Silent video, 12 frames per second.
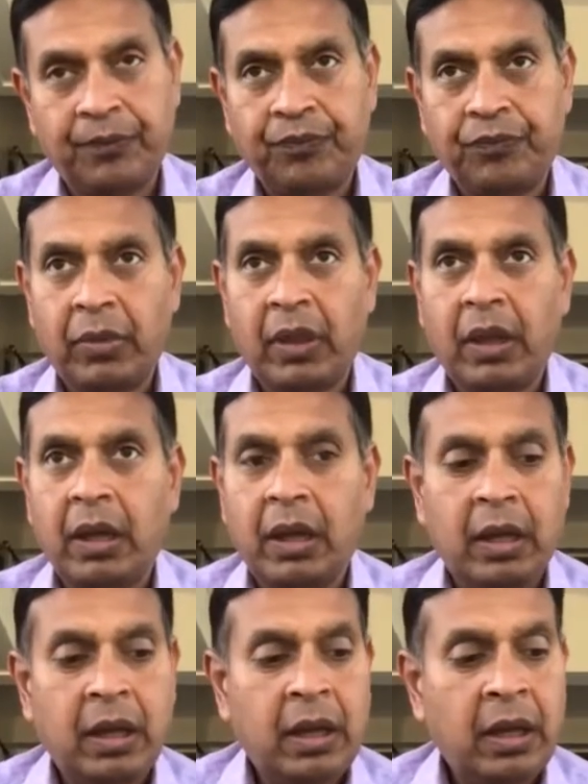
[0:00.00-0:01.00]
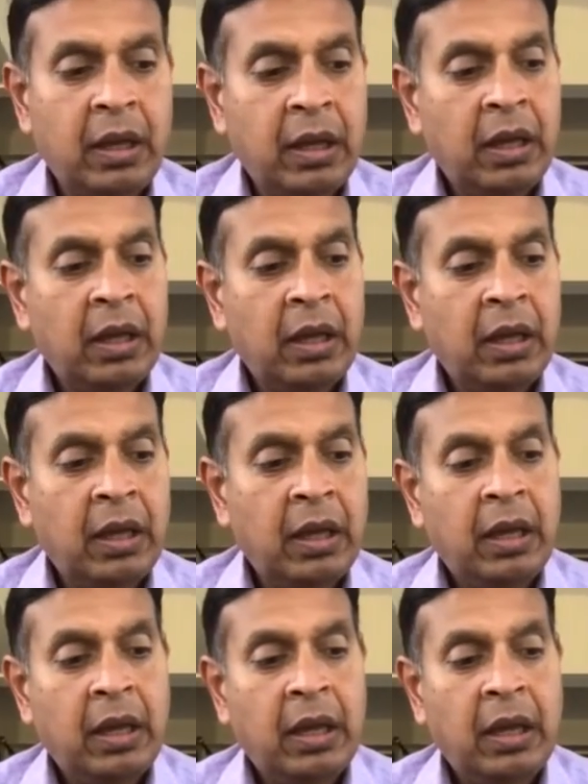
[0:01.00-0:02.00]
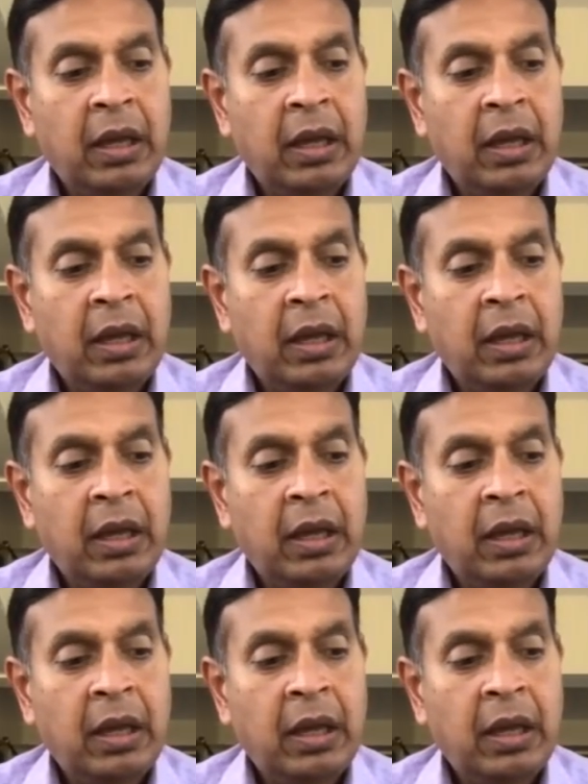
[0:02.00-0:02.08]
(no one is talking)